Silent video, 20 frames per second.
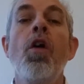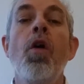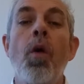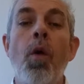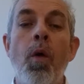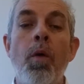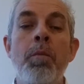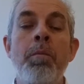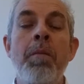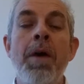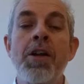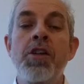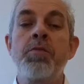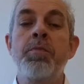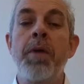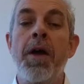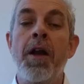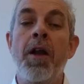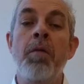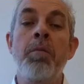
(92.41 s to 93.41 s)
or
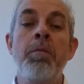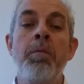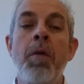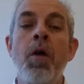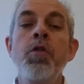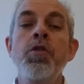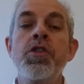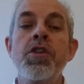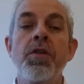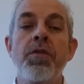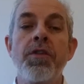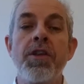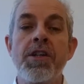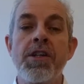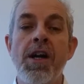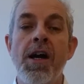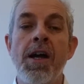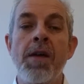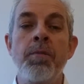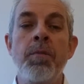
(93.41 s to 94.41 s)
much better, most of the
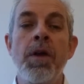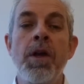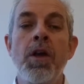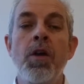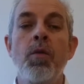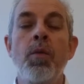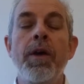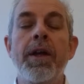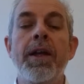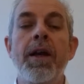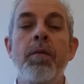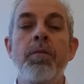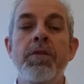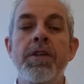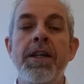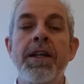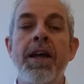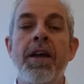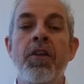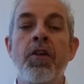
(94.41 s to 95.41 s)
time, we come
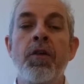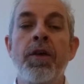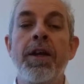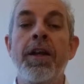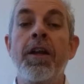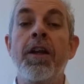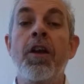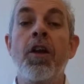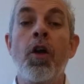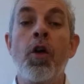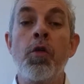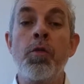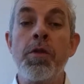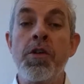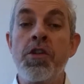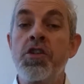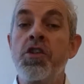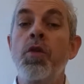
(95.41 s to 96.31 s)
together in GLOBISH.